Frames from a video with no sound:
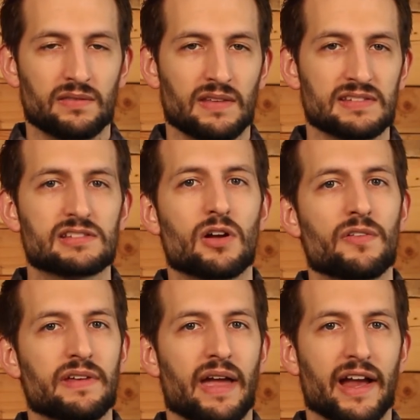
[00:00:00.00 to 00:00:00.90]
This is called
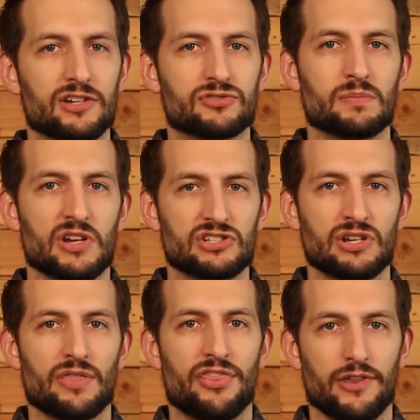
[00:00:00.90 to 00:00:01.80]
the
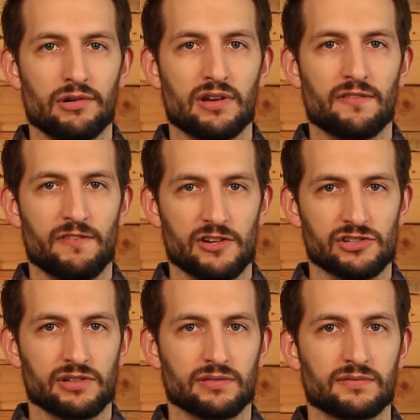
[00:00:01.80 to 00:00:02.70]
extramission theory of
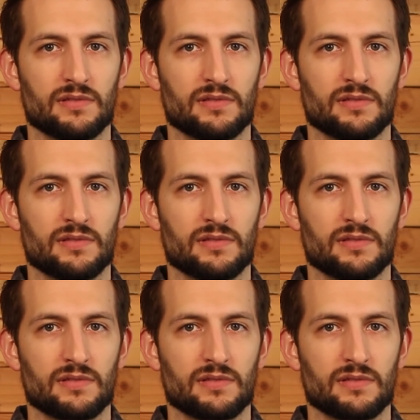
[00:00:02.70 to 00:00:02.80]
vision.